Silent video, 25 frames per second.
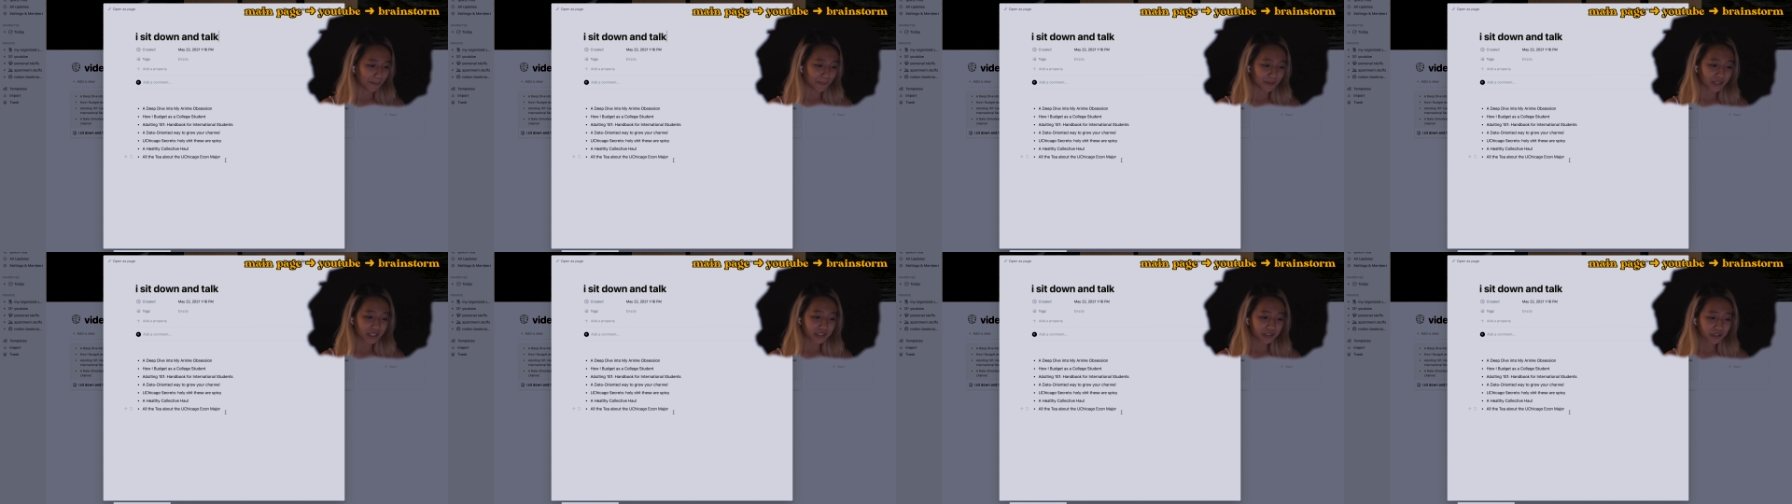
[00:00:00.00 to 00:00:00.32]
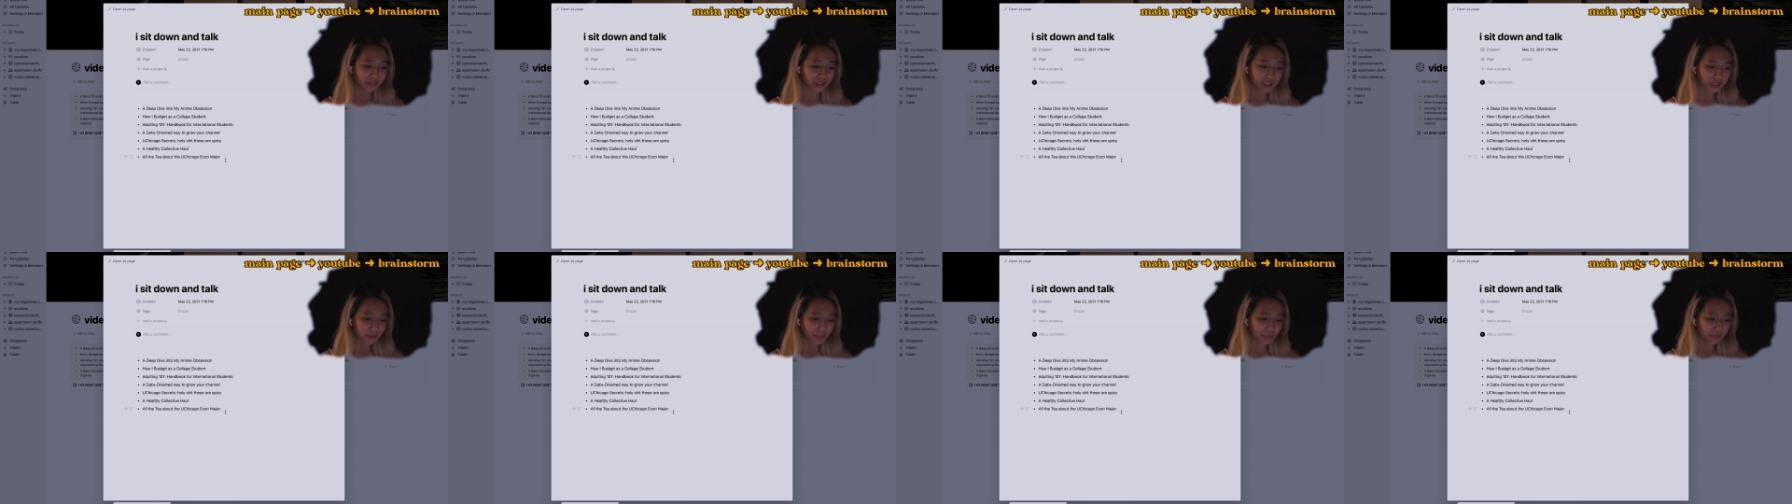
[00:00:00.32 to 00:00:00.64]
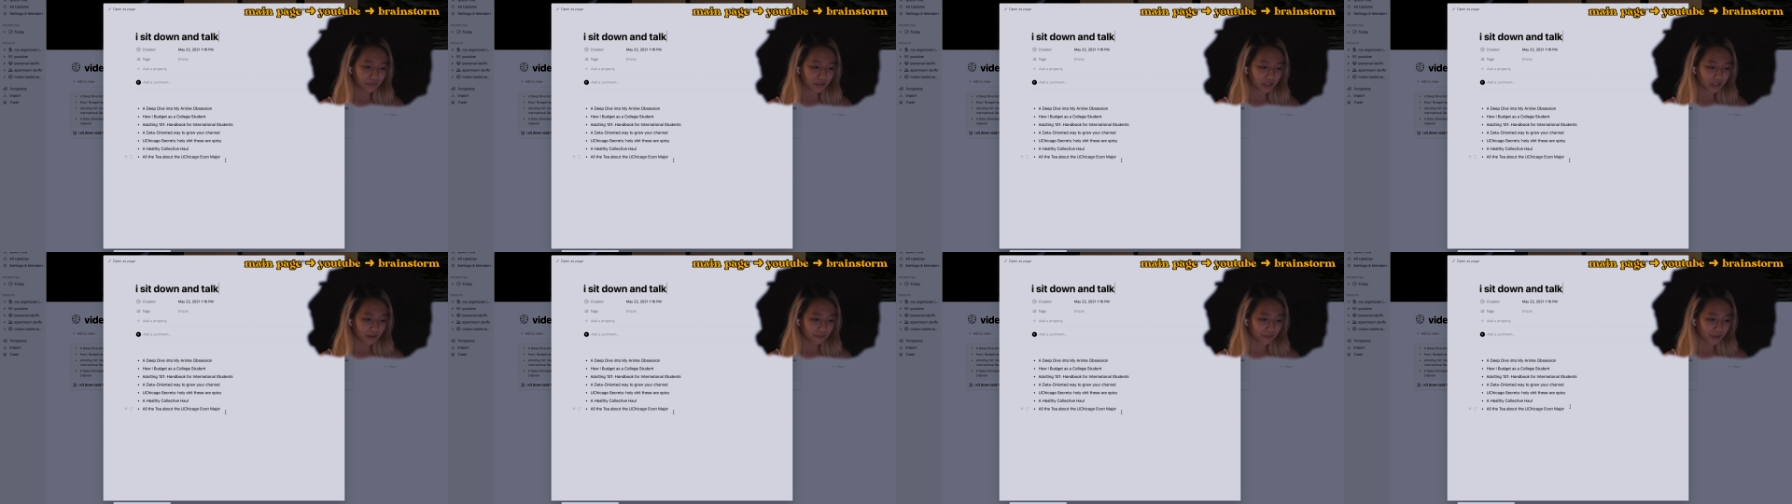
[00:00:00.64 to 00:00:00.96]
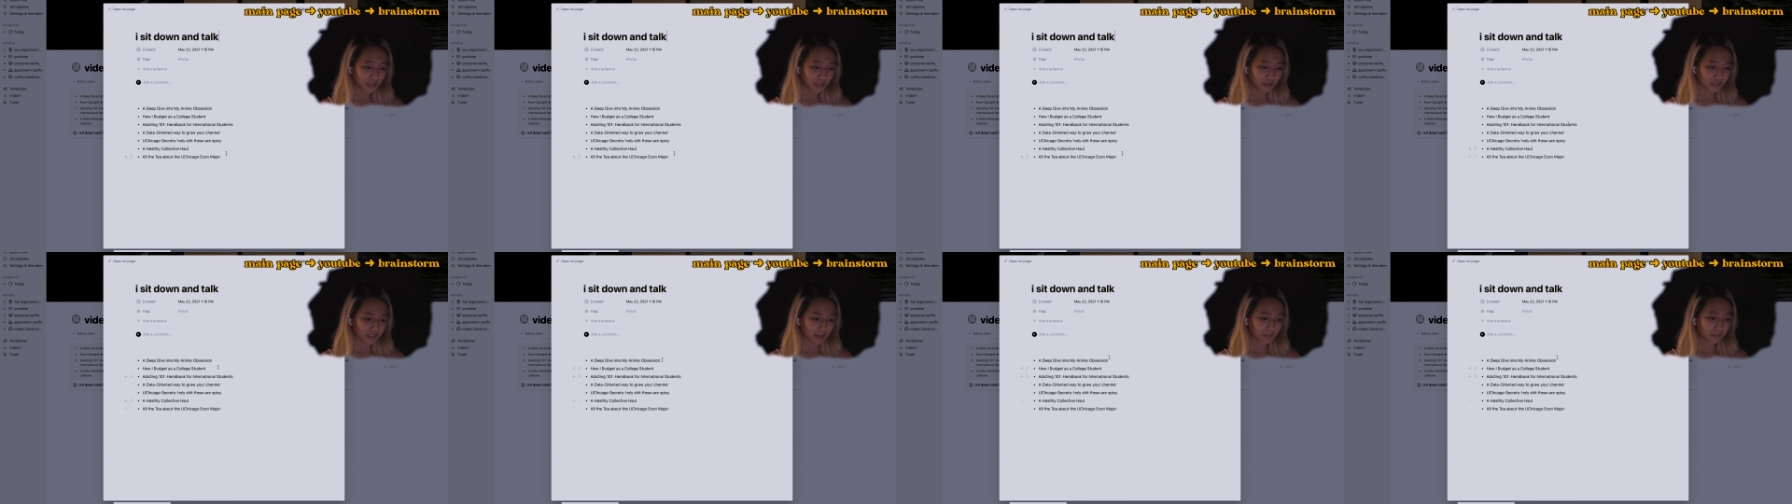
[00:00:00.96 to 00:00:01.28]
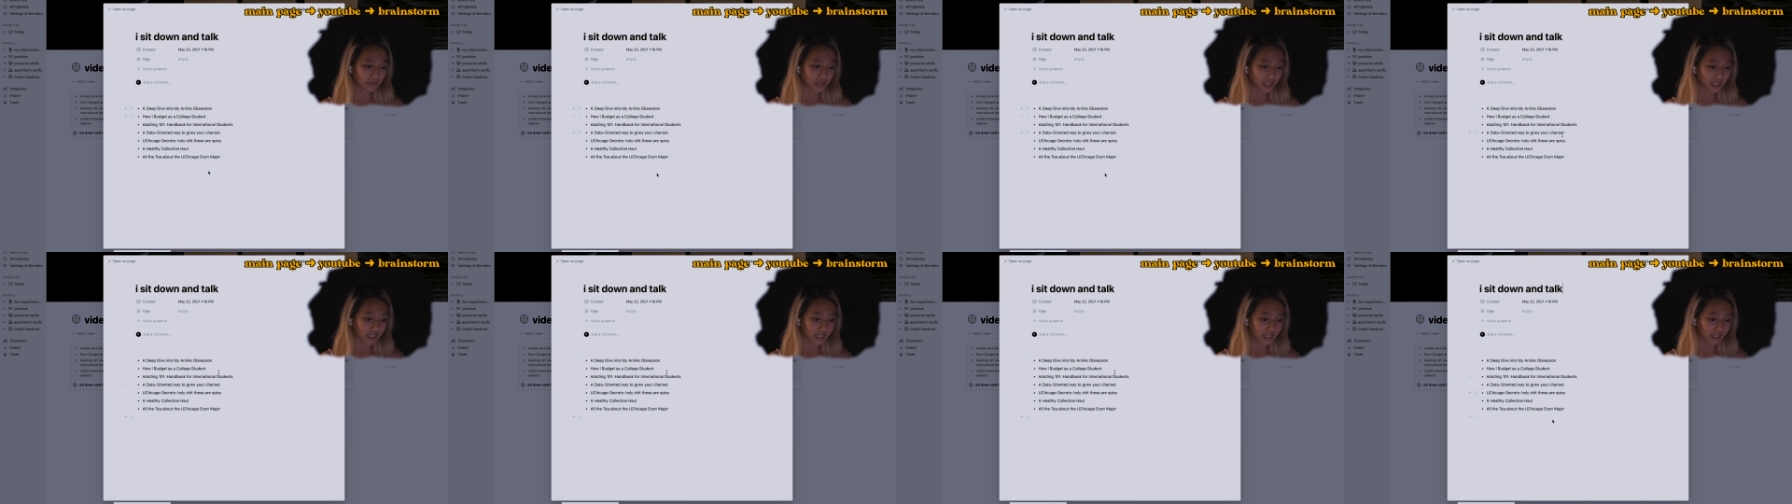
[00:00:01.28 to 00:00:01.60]
but these are some of the videos I'm
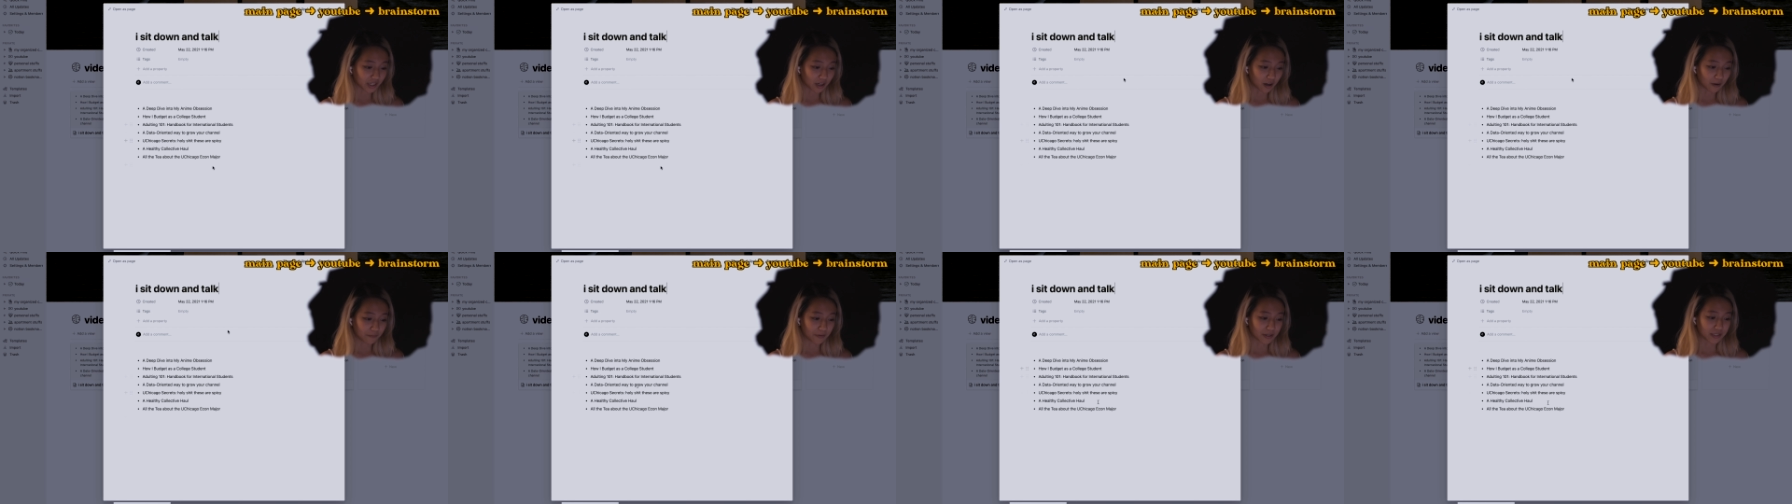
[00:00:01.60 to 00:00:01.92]
thinking of